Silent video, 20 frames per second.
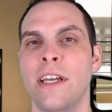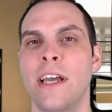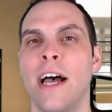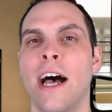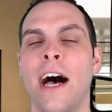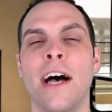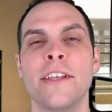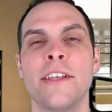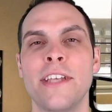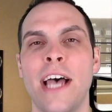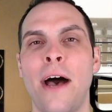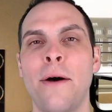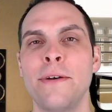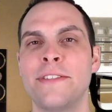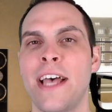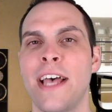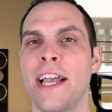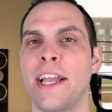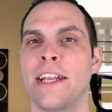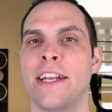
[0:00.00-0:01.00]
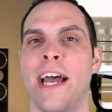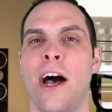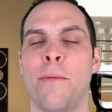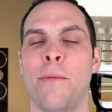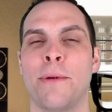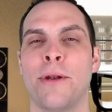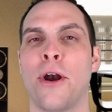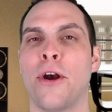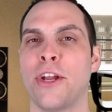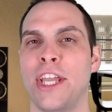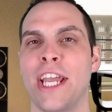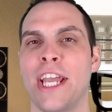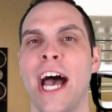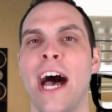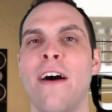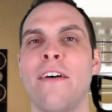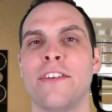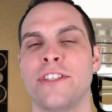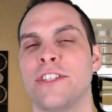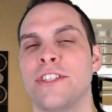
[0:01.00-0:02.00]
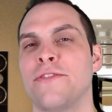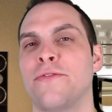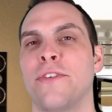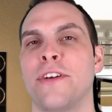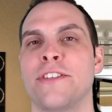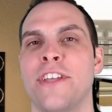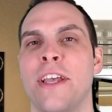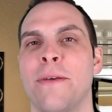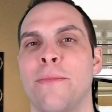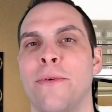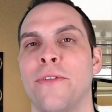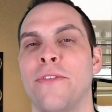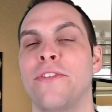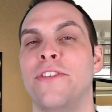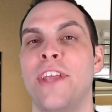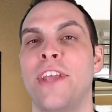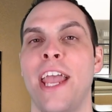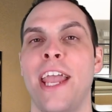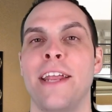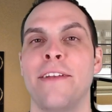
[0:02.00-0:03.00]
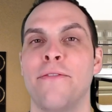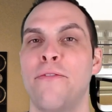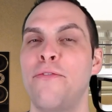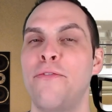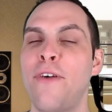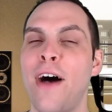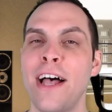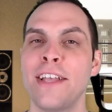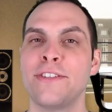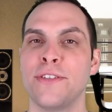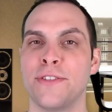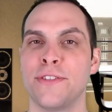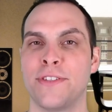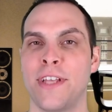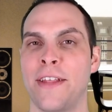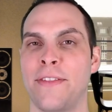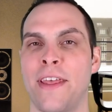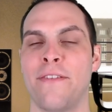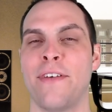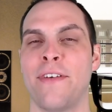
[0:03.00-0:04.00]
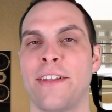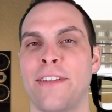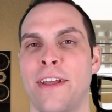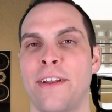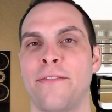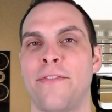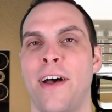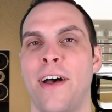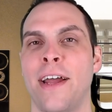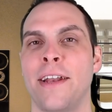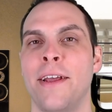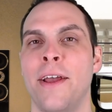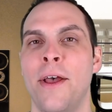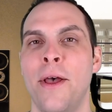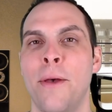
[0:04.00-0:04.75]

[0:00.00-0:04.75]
Uh, how is that going to help an archaeologist, for example, date fossils that they've identified?